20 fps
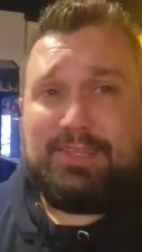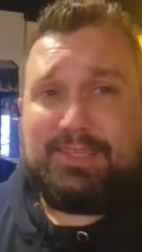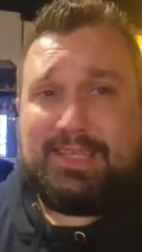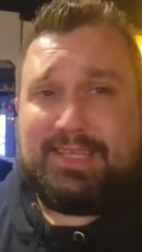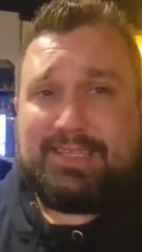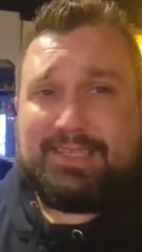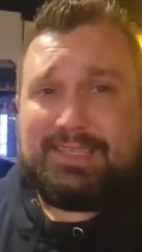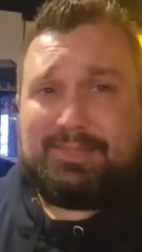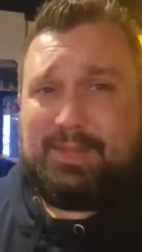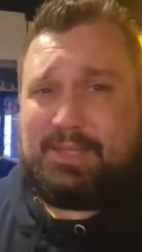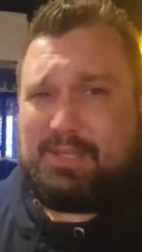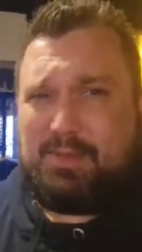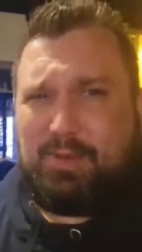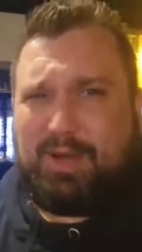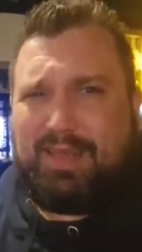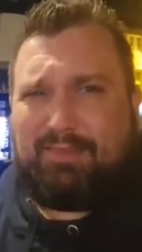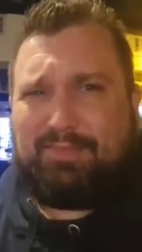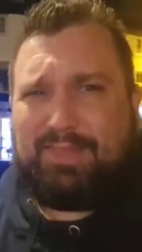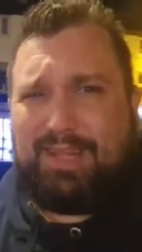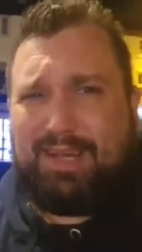as this, especially when I
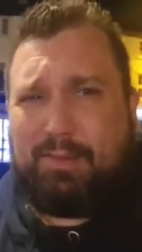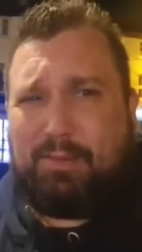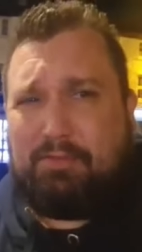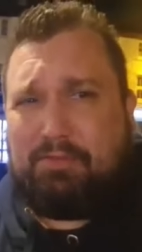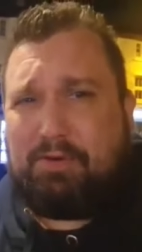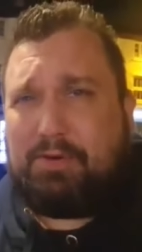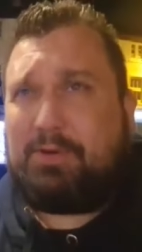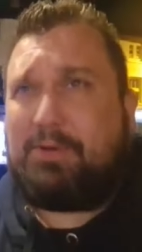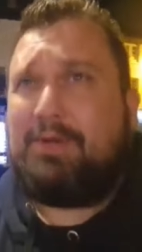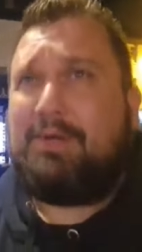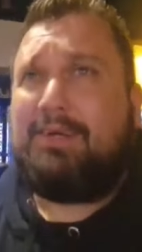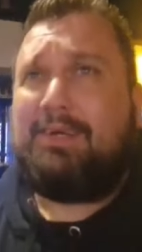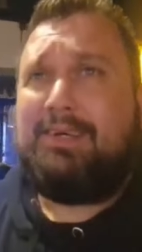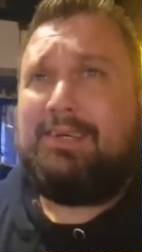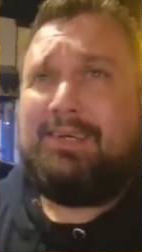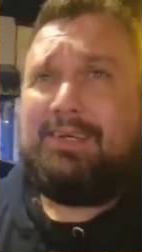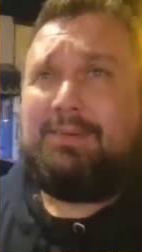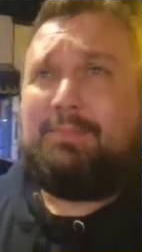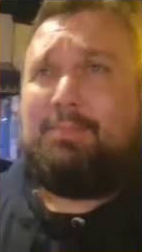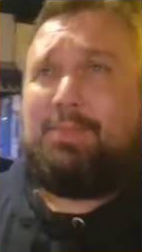haven't done it before.
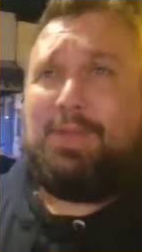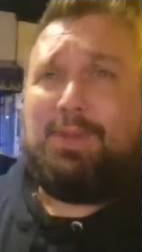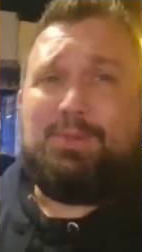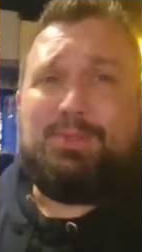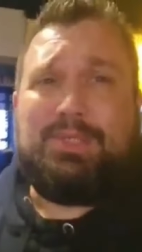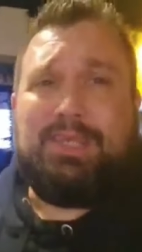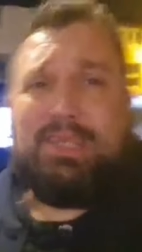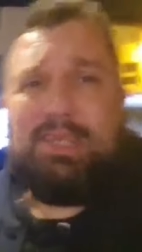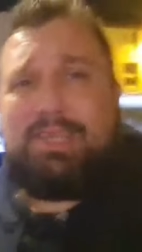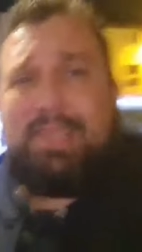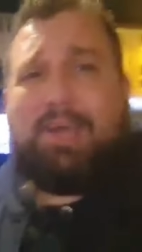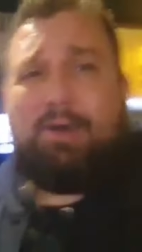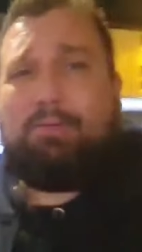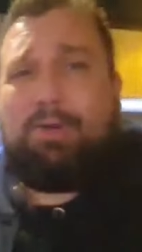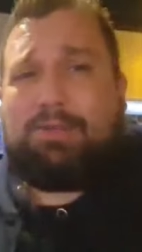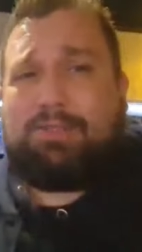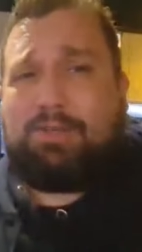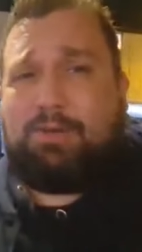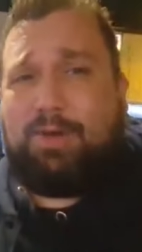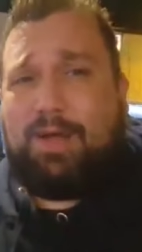Beauty. Yale
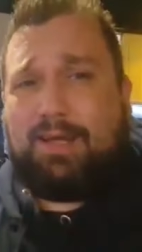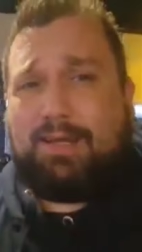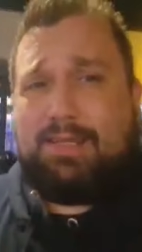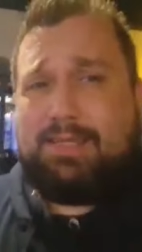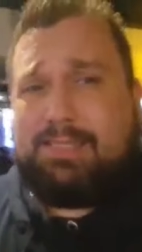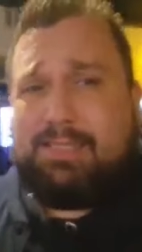Rose and Crown.